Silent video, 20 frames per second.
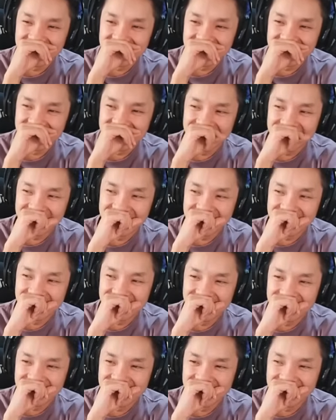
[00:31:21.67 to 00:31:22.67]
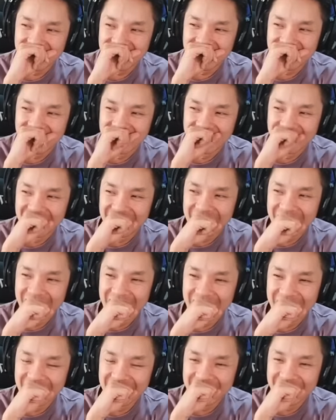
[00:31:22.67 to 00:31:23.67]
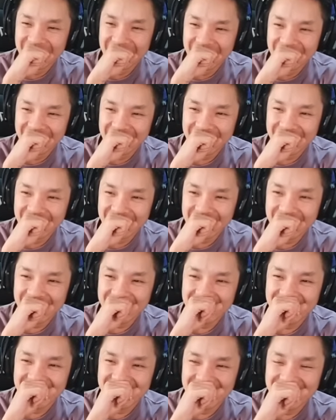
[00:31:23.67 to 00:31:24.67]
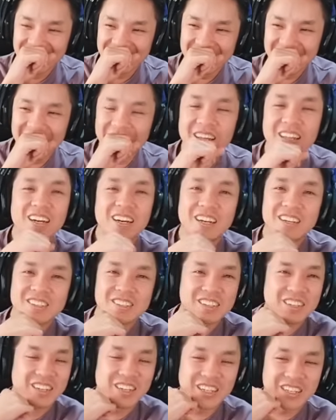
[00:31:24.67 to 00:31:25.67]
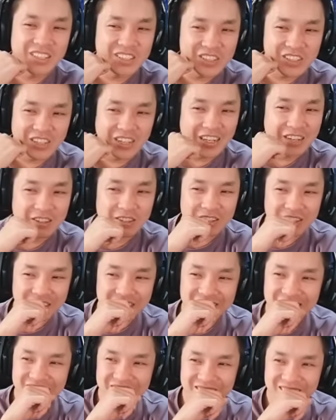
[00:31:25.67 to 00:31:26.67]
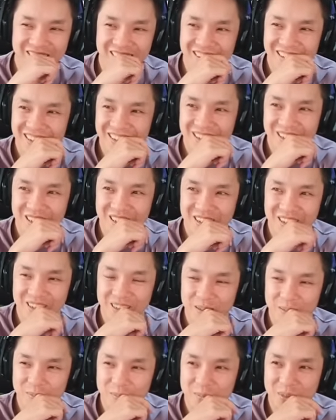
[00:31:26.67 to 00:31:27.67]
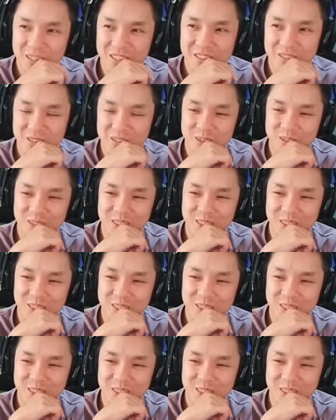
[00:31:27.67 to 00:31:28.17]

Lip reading: There is no way. Wow. the last card is Cyrus, but it's too